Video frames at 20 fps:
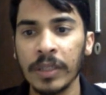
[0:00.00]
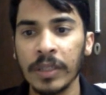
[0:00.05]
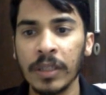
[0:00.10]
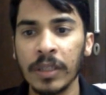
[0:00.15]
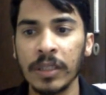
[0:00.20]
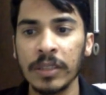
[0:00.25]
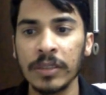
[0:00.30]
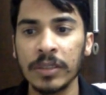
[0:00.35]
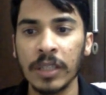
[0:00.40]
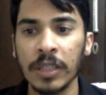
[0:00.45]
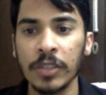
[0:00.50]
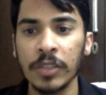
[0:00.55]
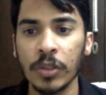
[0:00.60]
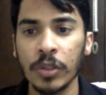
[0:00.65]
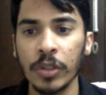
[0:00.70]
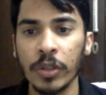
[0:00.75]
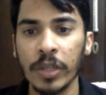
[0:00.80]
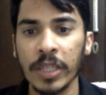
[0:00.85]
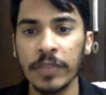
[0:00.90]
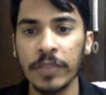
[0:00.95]
Is also
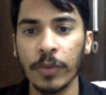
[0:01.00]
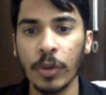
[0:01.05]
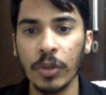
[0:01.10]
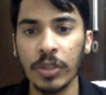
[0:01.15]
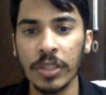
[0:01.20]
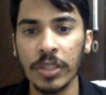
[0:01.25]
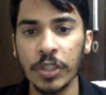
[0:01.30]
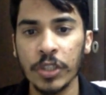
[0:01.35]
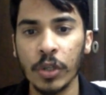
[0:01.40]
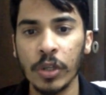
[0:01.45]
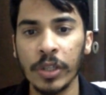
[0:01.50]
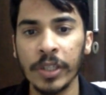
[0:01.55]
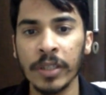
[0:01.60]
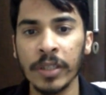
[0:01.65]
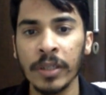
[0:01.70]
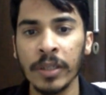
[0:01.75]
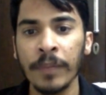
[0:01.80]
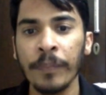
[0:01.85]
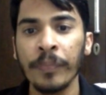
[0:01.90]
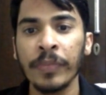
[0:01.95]
known as frozen shoulder.
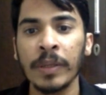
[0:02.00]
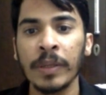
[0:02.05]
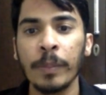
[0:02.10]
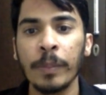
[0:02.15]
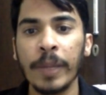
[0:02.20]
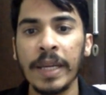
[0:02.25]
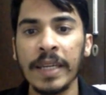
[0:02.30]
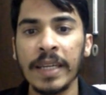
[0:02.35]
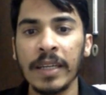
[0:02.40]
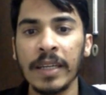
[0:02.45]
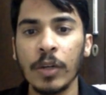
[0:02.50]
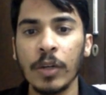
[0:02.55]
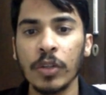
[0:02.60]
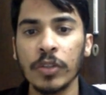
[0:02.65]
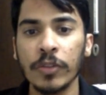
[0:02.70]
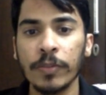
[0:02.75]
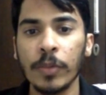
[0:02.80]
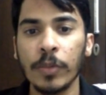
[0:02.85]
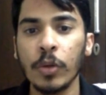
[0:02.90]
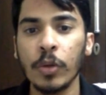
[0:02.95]
Pain and loss
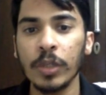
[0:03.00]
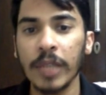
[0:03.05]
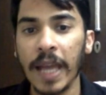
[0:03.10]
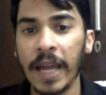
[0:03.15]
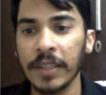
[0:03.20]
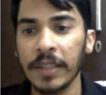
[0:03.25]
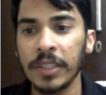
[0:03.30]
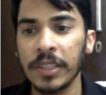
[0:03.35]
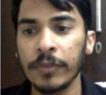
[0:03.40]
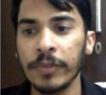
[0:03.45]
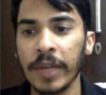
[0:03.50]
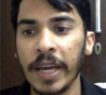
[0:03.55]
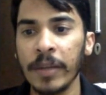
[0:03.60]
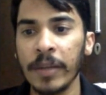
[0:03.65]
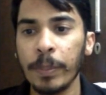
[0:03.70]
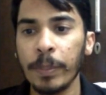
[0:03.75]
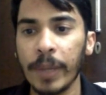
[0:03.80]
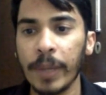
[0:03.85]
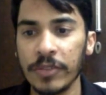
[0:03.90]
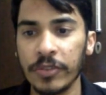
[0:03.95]
of both active
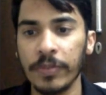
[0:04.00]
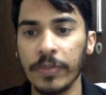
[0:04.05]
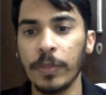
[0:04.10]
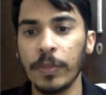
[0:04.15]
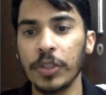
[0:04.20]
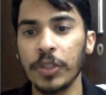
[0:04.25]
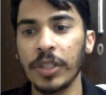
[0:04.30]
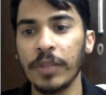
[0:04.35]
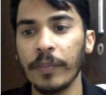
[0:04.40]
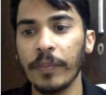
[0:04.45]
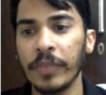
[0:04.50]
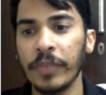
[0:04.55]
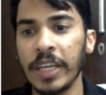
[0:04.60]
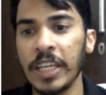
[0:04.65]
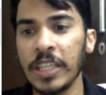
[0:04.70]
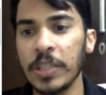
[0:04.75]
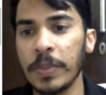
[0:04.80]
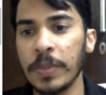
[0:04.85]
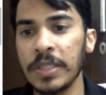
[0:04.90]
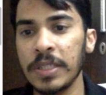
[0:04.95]
and passive motion,
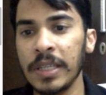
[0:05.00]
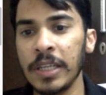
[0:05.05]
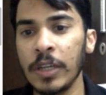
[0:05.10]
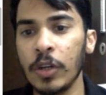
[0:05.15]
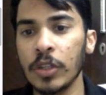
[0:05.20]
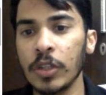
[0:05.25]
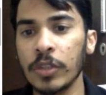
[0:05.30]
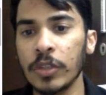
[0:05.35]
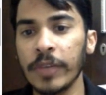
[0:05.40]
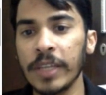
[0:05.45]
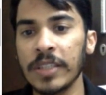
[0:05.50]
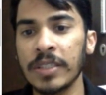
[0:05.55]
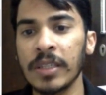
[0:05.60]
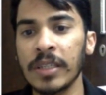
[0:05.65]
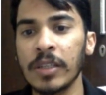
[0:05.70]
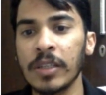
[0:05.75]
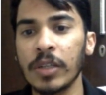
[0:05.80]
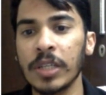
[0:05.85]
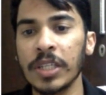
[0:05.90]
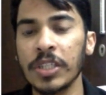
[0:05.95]
especially loss of
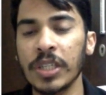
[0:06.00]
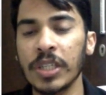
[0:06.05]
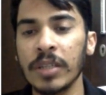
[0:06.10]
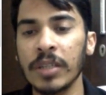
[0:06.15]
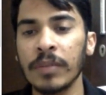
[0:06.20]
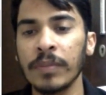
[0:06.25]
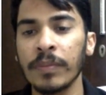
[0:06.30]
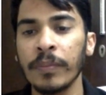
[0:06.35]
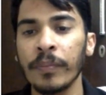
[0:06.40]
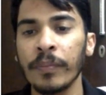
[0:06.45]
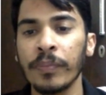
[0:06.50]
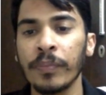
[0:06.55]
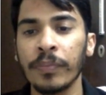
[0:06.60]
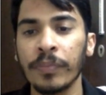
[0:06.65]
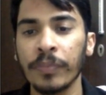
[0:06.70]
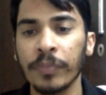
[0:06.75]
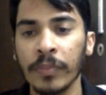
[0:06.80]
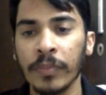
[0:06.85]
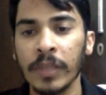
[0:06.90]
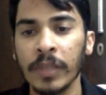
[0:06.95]
external rotation
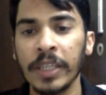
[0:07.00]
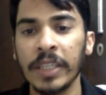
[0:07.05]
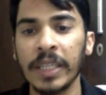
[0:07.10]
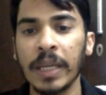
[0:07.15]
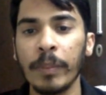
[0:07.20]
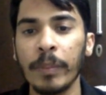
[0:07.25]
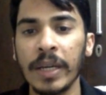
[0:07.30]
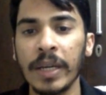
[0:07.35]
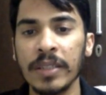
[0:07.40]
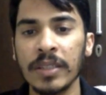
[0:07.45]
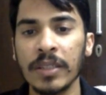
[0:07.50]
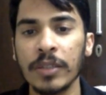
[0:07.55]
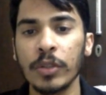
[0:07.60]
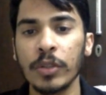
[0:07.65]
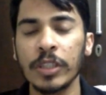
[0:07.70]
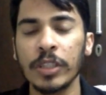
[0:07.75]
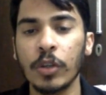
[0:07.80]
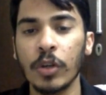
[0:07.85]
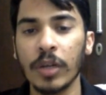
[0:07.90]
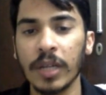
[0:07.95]
in comparison to
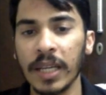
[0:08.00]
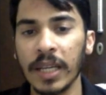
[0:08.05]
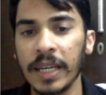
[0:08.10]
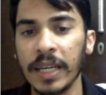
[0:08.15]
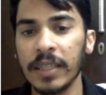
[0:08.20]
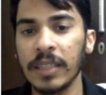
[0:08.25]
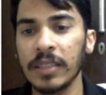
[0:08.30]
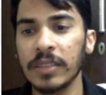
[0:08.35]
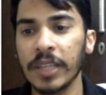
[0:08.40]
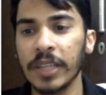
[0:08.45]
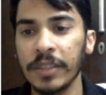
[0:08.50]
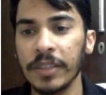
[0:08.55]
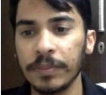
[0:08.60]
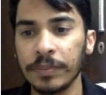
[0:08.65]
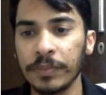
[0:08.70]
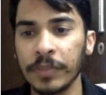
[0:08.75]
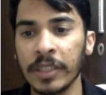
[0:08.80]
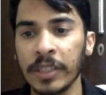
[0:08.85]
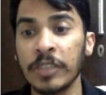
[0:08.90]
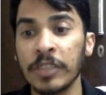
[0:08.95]
the contralateral side.
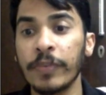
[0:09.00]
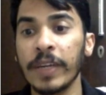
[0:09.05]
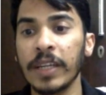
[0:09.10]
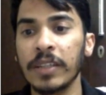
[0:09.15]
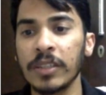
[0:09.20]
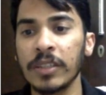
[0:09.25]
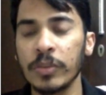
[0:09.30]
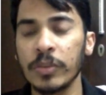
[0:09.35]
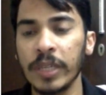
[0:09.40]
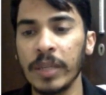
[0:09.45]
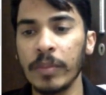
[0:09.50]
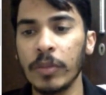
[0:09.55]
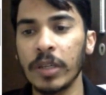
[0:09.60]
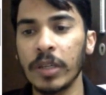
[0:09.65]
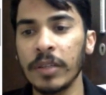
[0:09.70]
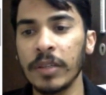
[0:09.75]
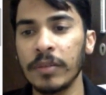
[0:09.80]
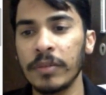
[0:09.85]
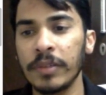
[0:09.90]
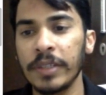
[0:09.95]
Risk factors very
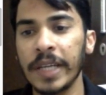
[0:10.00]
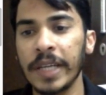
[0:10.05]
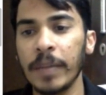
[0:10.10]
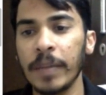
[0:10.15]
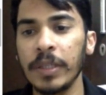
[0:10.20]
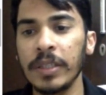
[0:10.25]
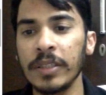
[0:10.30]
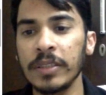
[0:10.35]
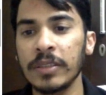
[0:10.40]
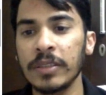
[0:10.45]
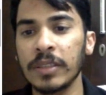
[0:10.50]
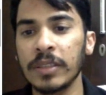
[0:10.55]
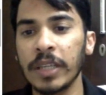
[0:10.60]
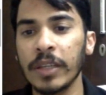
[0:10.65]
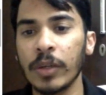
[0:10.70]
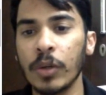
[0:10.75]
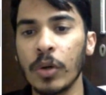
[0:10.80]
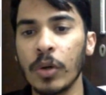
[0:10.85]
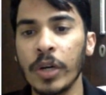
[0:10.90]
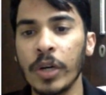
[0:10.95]
important: diabetes,
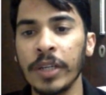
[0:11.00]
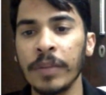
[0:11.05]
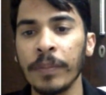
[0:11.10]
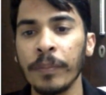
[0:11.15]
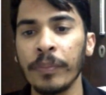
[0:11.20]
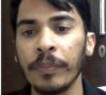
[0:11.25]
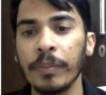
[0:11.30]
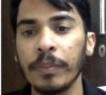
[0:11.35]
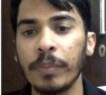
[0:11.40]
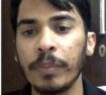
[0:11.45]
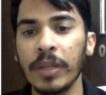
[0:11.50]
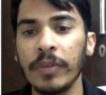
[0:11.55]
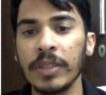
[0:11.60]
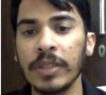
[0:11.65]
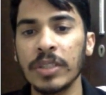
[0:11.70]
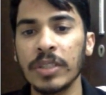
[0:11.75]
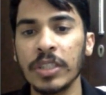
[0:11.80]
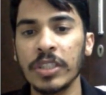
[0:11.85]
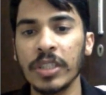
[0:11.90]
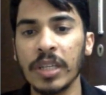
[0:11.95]
thyroid, previous
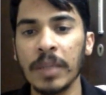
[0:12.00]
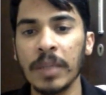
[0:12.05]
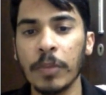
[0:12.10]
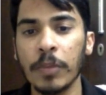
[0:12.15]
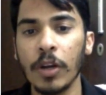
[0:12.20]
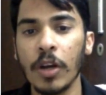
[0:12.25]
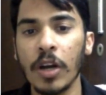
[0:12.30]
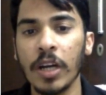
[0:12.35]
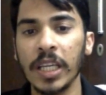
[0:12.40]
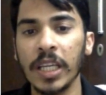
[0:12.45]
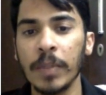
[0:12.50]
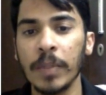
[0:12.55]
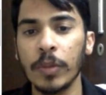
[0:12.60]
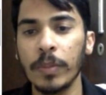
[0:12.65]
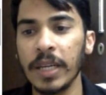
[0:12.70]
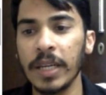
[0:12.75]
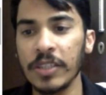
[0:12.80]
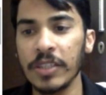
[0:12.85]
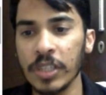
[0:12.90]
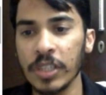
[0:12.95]
surgery, prolonged
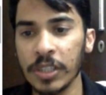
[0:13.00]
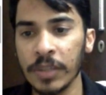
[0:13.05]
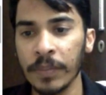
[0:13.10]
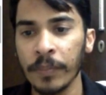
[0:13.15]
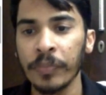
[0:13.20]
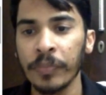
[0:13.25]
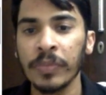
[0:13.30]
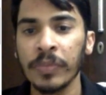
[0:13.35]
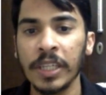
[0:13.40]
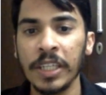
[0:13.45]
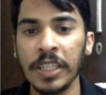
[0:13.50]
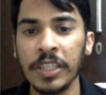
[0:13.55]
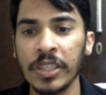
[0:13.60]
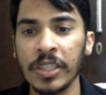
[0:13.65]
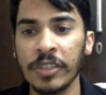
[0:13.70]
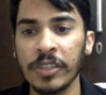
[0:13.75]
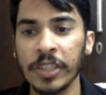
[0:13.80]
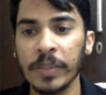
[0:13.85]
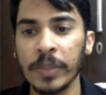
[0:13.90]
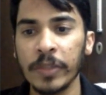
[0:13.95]
immobilization. Initial
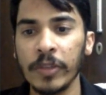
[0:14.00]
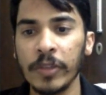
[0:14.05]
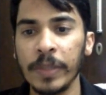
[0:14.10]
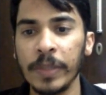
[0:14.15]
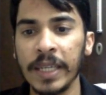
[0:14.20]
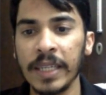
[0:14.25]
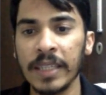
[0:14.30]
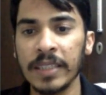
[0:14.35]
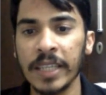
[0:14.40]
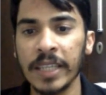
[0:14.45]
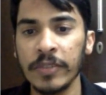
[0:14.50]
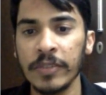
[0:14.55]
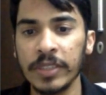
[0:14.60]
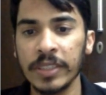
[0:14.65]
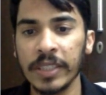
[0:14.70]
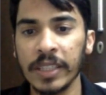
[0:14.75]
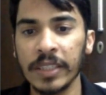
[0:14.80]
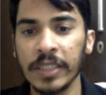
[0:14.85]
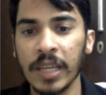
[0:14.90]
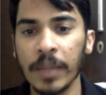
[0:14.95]
treatment will be NSAID,
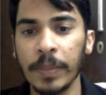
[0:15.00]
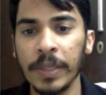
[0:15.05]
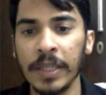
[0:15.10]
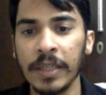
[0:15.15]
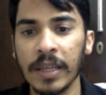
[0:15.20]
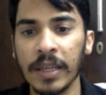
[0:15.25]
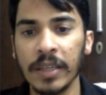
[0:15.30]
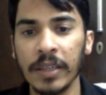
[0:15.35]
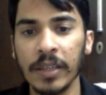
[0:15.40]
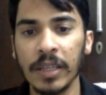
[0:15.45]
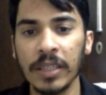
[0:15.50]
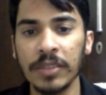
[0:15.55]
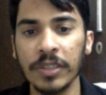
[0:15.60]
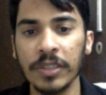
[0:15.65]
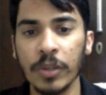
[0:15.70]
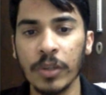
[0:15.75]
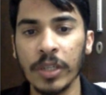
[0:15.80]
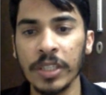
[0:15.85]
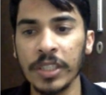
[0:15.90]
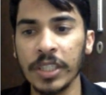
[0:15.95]
physical therapy, and radicular
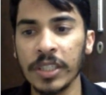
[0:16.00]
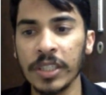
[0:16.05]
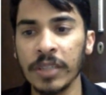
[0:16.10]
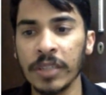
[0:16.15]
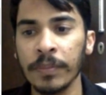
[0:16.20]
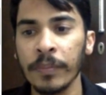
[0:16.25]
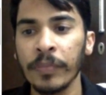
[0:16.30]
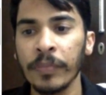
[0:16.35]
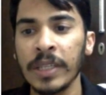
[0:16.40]
steroid injection.